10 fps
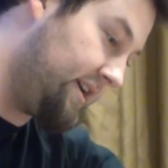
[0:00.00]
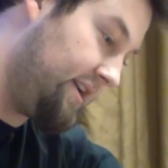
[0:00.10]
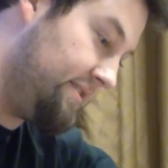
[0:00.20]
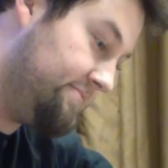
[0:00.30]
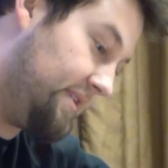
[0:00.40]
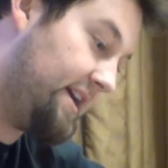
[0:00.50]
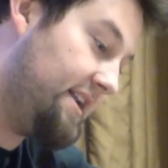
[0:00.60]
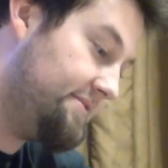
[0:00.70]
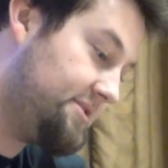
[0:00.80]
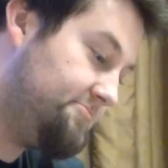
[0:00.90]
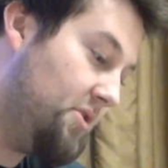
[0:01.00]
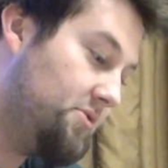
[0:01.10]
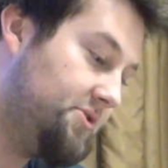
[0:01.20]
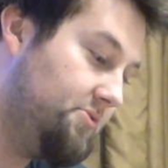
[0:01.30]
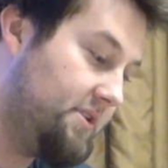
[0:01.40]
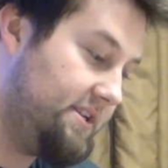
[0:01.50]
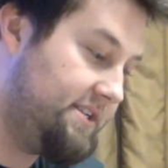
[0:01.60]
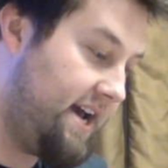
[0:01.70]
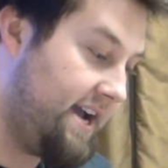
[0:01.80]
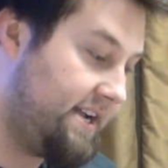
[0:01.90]
kind of spoke to what the
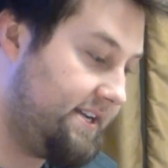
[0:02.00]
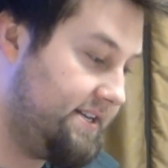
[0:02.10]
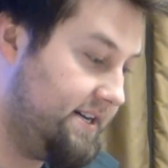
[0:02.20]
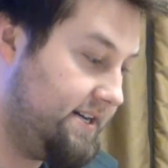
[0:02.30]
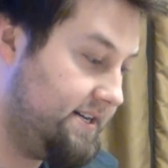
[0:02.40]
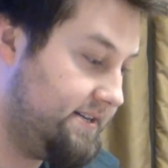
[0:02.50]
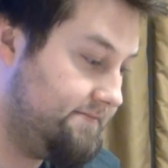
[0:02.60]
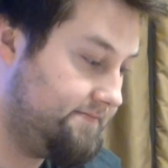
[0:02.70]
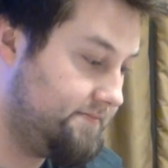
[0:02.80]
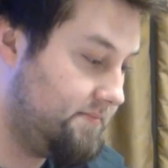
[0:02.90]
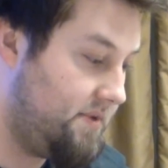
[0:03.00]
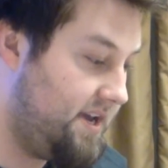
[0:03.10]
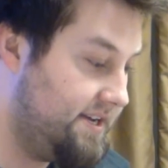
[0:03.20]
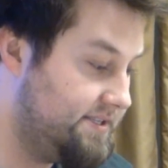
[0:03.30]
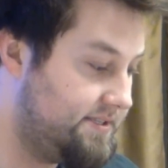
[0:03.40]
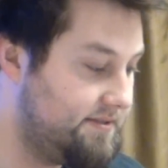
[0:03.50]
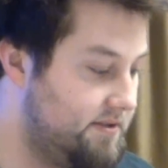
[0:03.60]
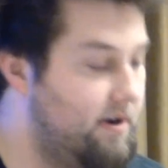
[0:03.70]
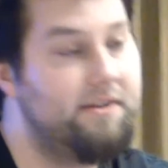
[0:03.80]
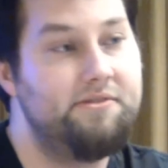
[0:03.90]
attack is,
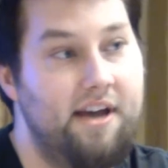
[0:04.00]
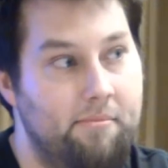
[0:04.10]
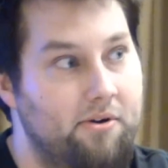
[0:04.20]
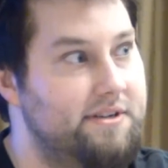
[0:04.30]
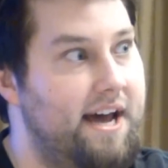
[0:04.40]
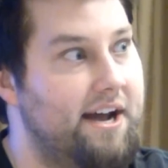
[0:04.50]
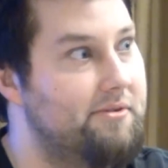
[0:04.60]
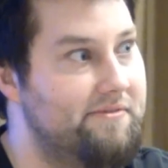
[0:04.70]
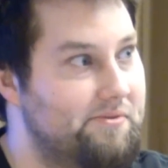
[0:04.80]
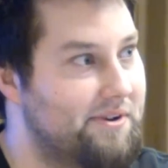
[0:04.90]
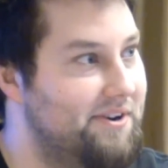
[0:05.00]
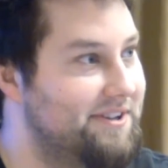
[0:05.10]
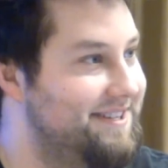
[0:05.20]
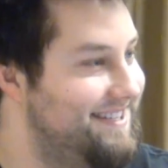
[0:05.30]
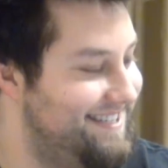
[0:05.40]
well, demo attack, whatever you want to call it.